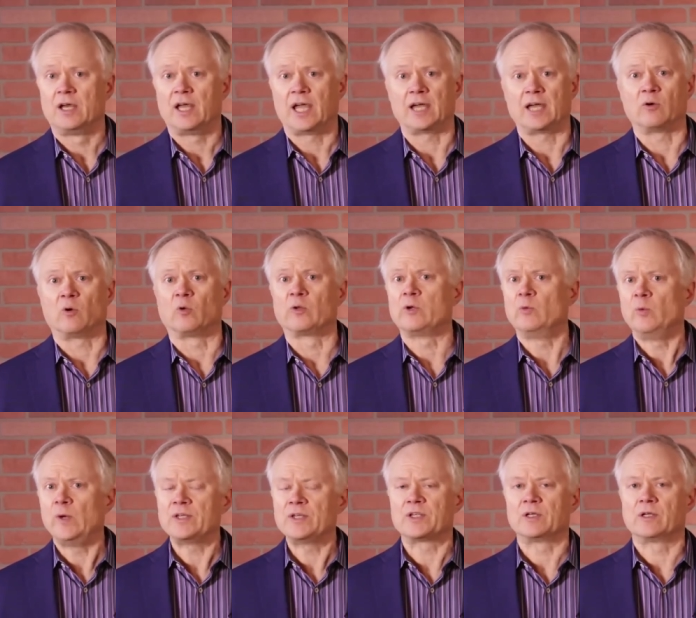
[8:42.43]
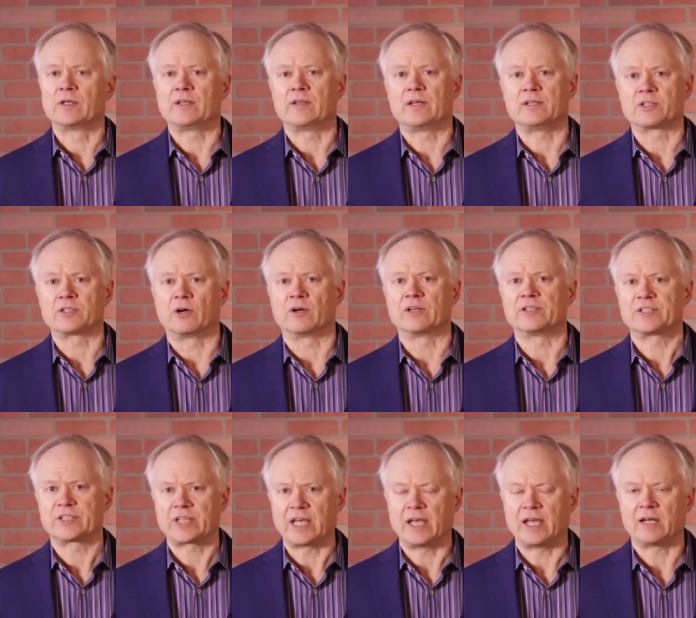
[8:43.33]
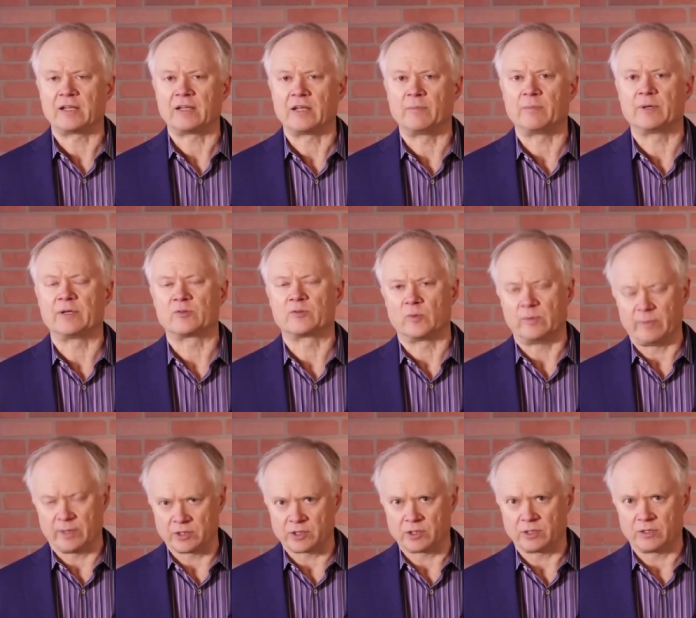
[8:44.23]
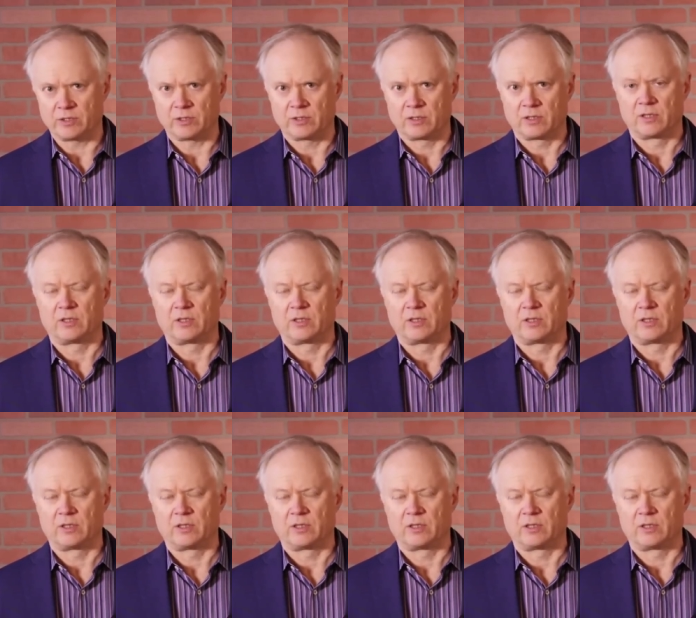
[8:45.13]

and only recently they started scanning them, but as we mentioned,